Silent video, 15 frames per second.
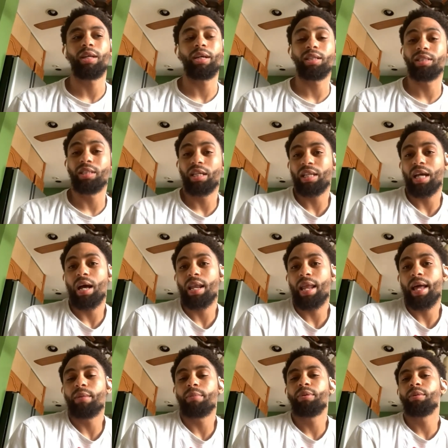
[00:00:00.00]
Like, cause that's how a
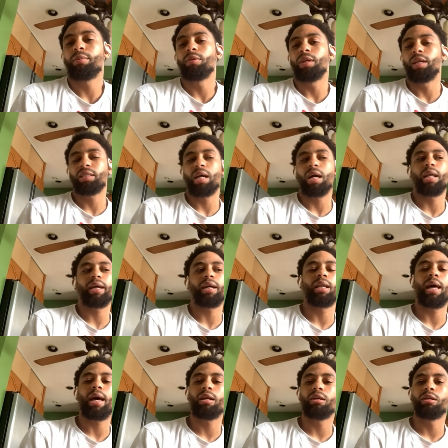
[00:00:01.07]
lot of people, that's how like
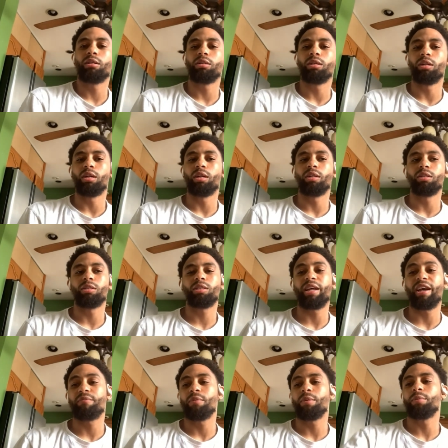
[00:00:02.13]
a lot of
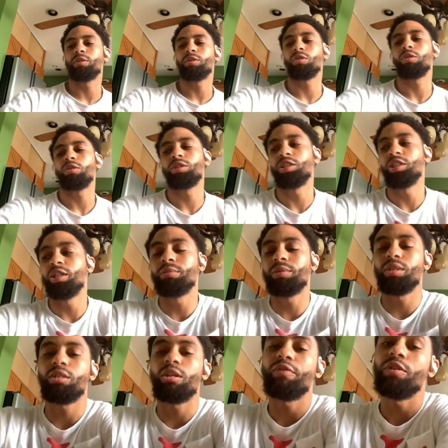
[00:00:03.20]
staff members or
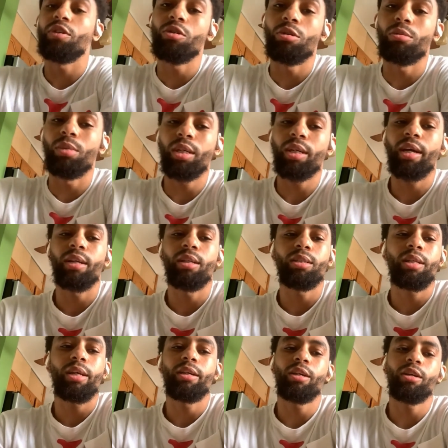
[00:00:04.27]
GMs and stuff in Europe look at it.
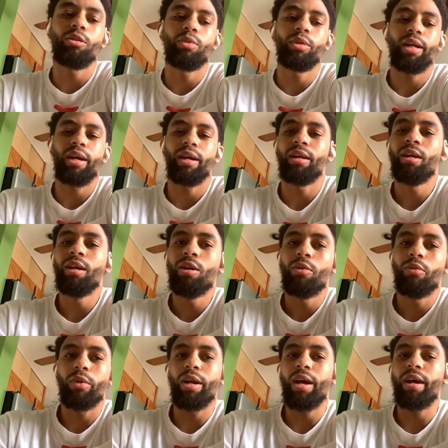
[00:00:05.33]
It's like, yo, we're not
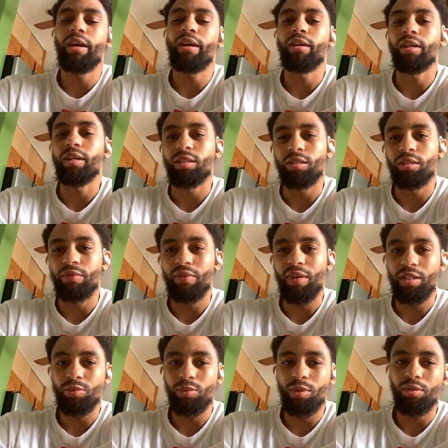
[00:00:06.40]
here to get your
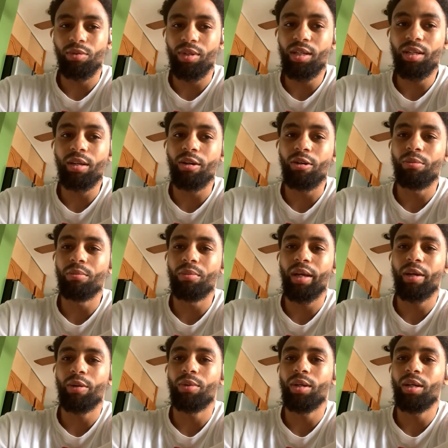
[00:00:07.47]
advice. We don't need help.
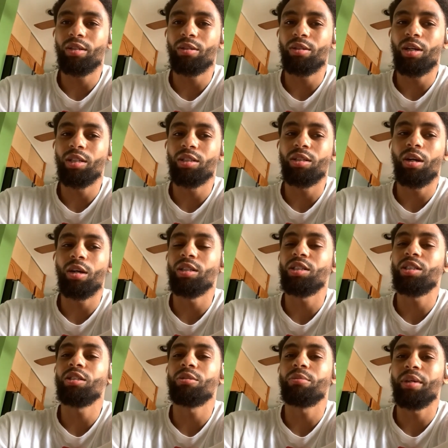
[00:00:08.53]
Like with us, our
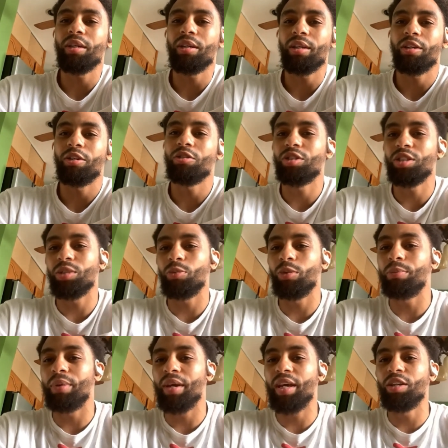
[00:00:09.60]
decision-making, like
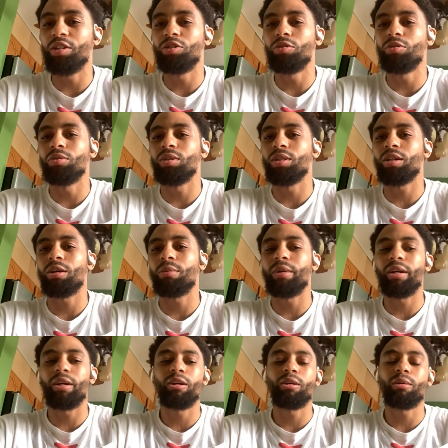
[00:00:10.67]
we paid you to
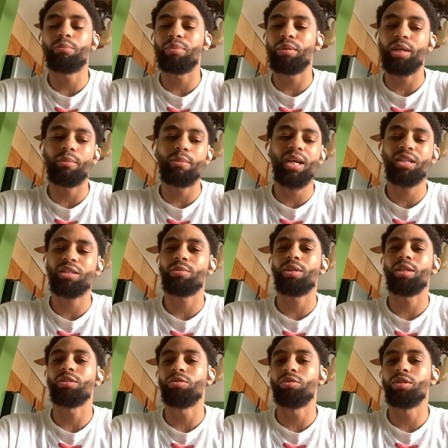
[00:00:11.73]
come here and play
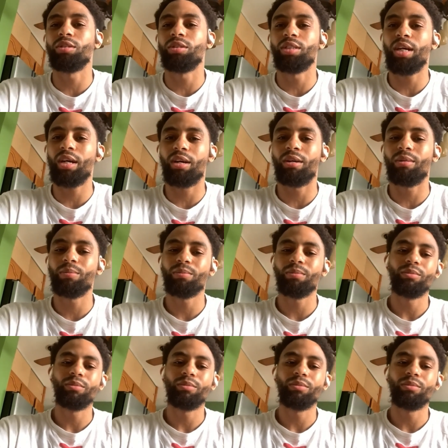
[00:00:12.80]
basketball, like, do your job,